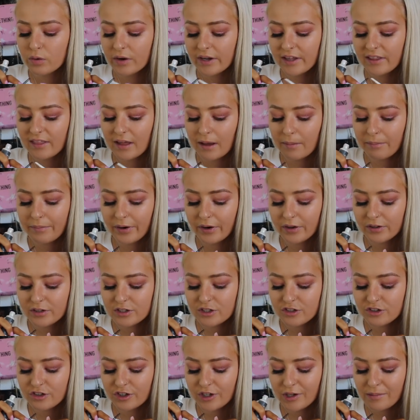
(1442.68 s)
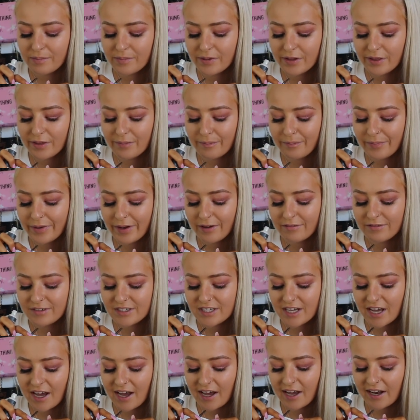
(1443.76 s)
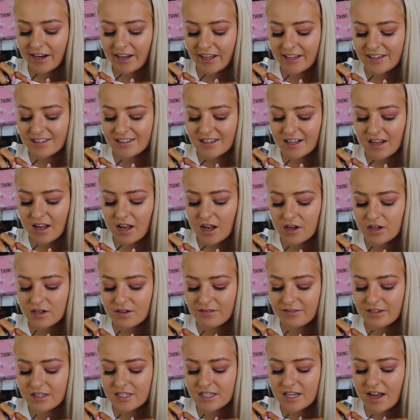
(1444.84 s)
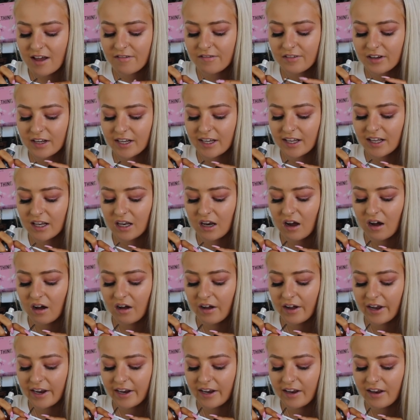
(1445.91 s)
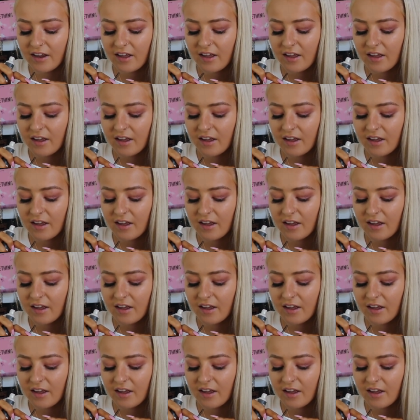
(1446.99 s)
20. That part's true, but the bit of Dan is definitely a lie.